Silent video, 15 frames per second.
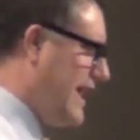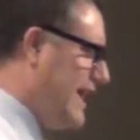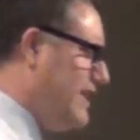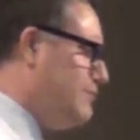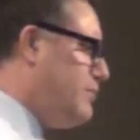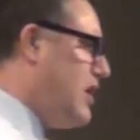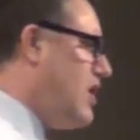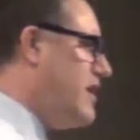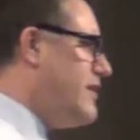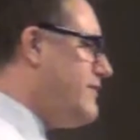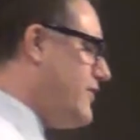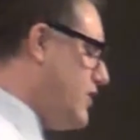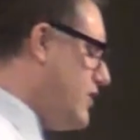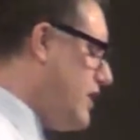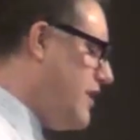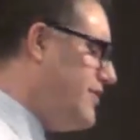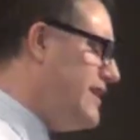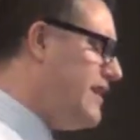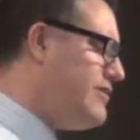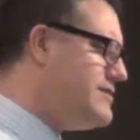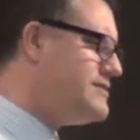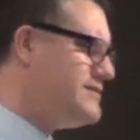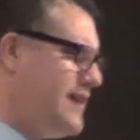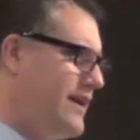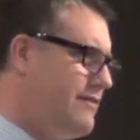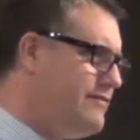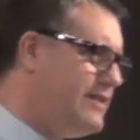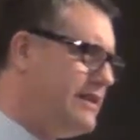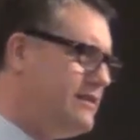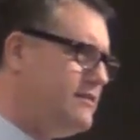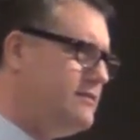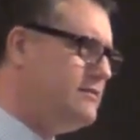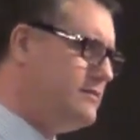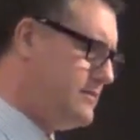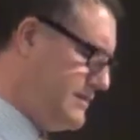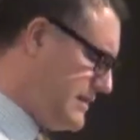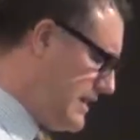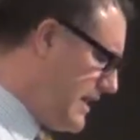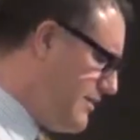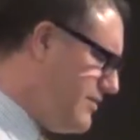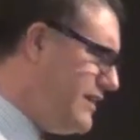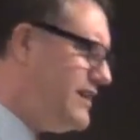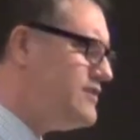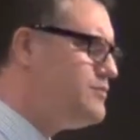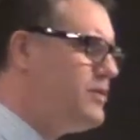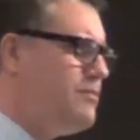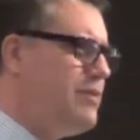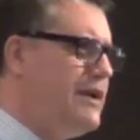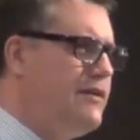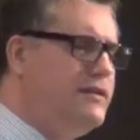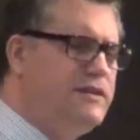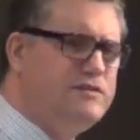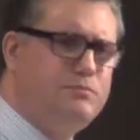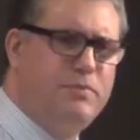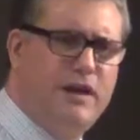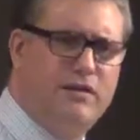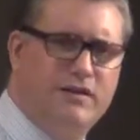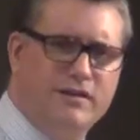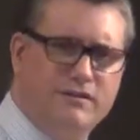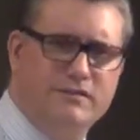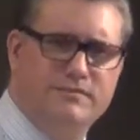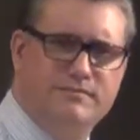and part of her on the other side of it, I think, is preparing his burial.